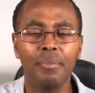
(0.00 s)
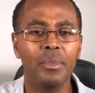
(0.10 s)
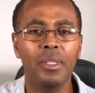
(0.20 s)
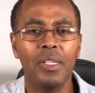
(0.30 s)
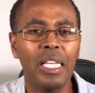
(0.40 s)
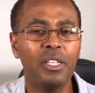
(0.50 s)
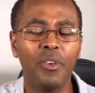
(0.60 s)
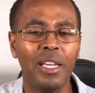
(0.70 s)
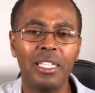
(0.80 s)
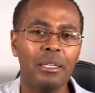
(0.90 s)
six
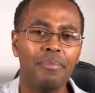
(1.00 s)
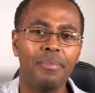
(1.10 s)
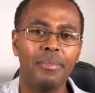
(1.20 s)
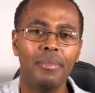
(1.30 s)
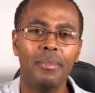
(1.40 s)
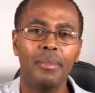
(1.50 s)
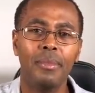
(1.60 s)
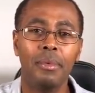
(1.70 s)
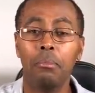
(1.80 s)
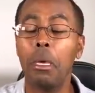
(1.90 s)
feet,
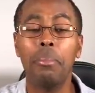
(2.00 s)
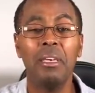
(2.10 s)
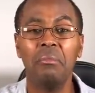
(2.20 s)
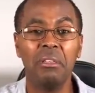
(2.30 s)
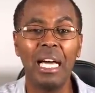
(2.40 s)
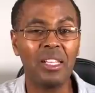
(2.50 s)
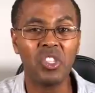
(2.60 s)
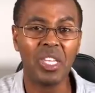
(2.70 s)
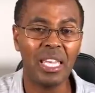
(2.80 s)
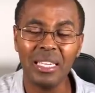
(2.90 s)
maybe dark
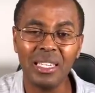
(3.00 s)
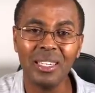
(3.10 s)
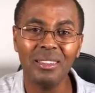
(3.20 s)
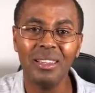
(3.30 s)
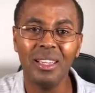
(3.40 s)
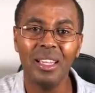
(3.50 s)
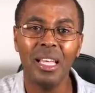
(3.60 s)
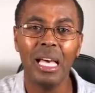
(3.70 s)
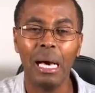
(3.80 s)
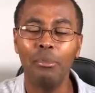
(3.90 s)
skinned.
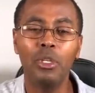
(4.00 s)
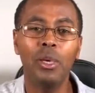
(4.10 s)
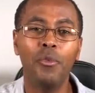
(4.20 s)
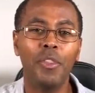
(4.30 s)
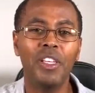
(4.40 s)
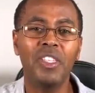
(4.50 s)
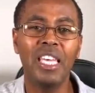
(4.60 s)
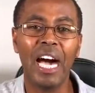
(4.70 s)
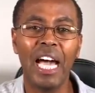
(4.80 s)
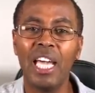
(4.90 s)
I'm looking for this
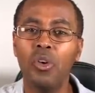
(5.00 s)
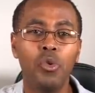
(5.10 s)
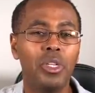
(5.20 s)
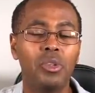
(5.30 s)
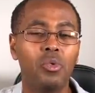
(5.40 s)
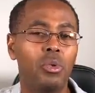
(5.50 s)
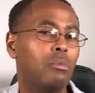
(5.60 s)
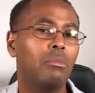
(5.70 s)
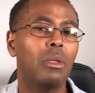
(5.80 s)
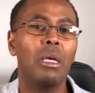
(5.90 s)
guy who is
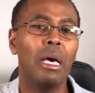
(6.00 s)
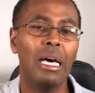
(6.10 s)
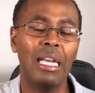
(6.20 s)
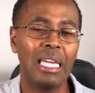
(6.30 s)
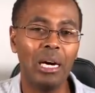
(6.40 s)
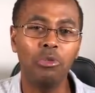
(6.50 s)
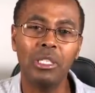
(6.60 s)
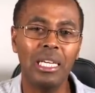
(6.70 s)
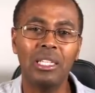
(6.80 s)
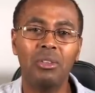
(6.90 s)
an
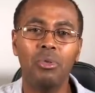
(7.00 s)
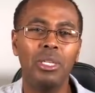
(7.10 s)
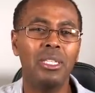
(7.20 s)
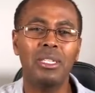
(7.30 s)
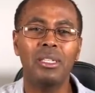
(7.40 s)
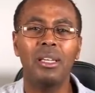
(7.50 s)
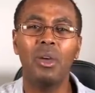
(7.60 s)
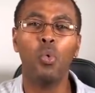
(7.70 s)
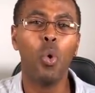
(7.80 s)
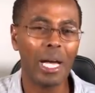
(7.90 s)
accountant who is
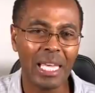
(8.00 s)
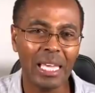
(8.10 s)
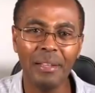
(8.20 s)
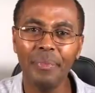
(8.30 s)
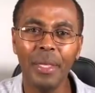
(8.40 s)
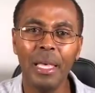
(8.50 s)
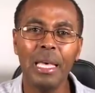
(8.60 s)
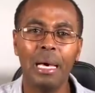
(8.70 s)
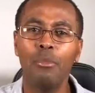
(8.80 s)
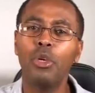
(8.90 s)
working.
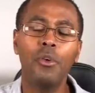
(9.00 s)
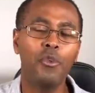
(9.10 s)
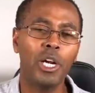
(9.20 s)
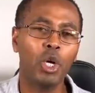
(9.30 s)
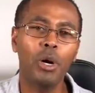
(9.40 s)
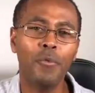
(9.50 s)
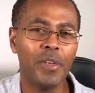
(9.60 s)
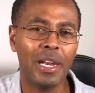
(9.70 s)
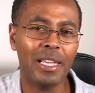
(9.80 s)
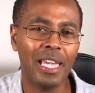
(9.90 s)
I'm looking for a God
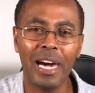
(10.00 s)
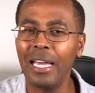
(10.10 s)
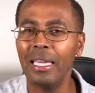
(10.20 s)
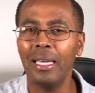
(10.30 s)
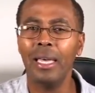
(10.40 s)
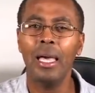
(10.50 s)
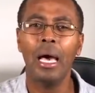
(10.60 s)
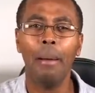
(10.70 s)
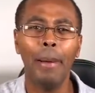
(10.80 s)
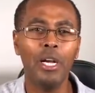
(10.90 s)
fearing guy,
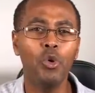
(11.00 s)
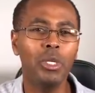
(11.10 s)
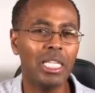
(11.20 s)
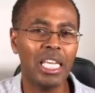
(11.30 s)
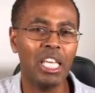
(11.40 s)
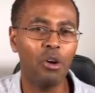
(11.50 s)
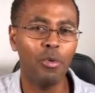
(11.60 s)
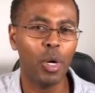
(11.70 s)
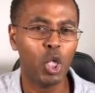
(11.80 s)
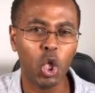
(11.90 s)
a man who will take care of
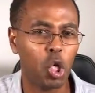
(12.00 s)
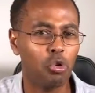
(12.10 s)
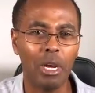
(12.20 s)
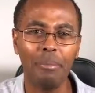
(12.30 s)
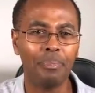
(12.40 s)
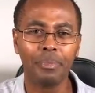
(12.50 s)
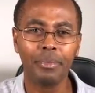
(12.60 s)
our children,